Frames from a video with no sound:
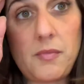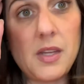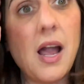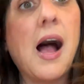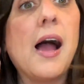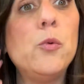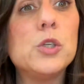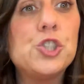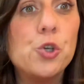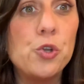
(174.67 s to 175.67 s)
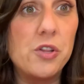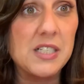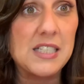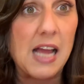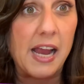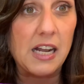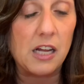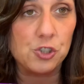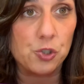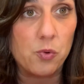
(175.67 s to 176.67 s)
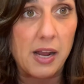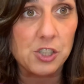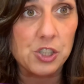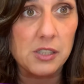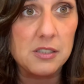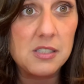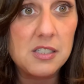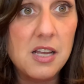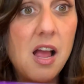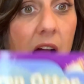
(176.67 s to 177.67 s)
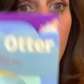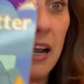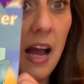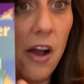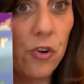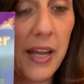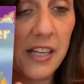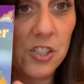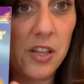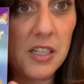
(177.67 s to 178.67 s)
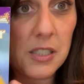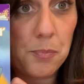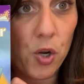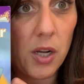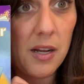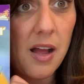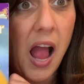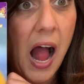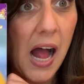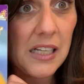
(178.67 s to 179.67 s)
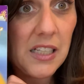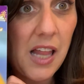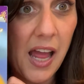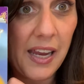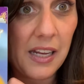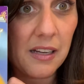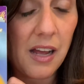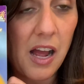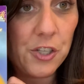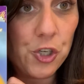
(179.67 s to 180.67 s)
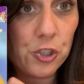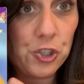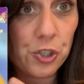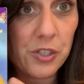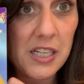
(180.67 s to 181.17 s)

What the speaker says: I will show you the sign-on directions on how to get to this book online on your Journeys